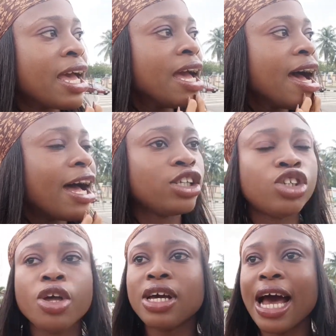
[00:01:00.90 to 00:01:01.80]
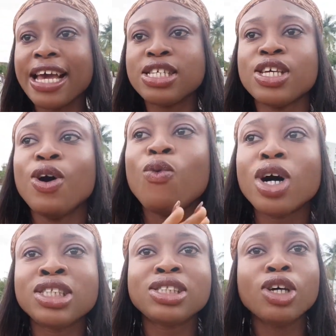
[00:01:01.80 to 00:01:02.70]
here and show you guys
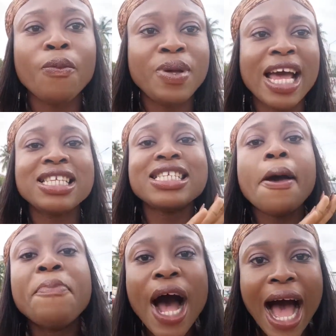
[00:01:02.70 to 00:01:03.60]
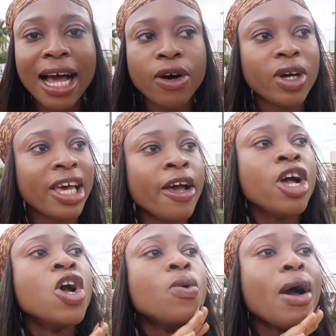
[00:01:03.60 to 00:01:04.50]
what's up here. It is a park, okay?
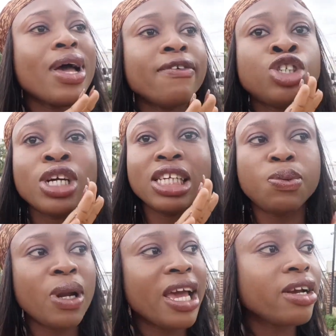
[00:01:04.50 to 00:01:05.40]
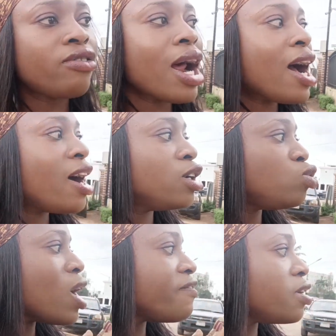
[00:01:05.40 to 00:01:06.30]
Where we have children's playing
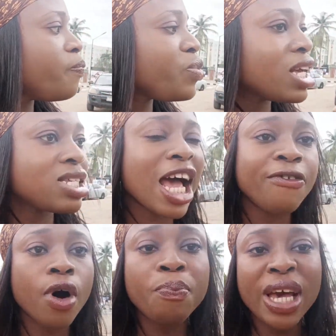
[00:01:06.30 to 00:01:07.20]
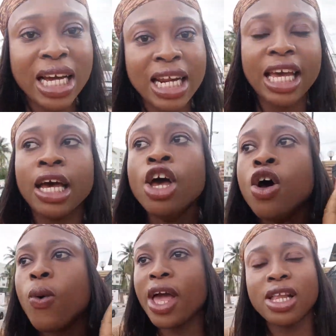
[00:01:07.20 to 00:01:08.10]
ground. We have a site for picnic.
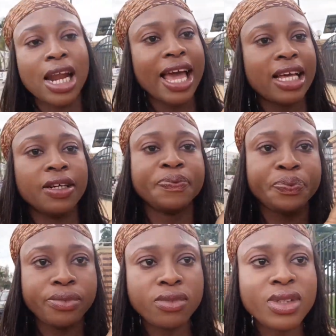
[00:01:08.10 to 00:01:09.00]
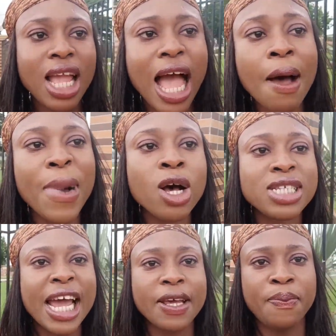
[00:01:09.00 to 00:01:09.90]
Wait, like, I'm
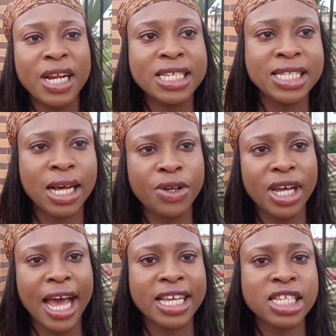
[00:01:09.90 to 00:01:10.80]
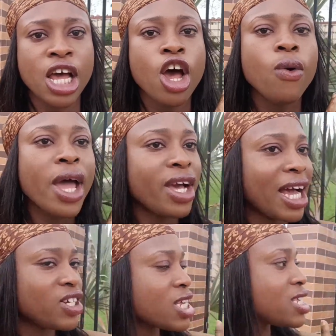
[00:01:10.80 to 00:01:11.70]
outside the place now, you guys, where you
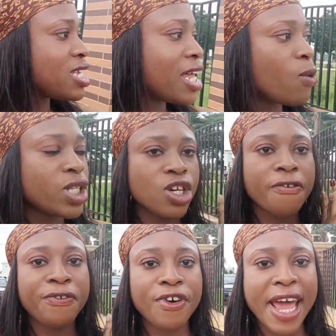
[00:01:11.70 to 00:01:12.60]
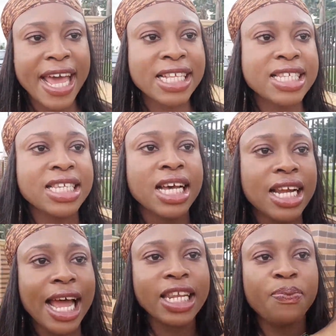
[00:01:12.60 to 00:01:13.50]
can just sit down with your friends,
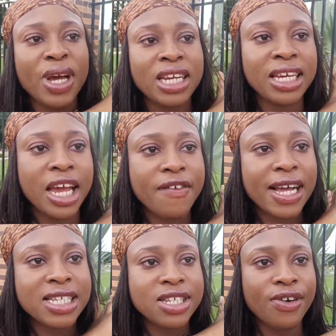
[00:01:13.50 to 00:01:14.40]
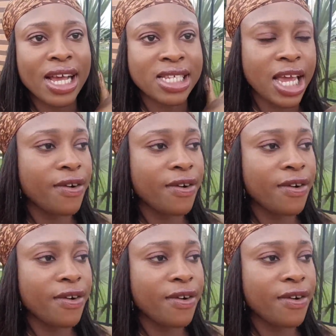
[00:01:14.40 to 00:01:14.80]
like the picnic area, this grass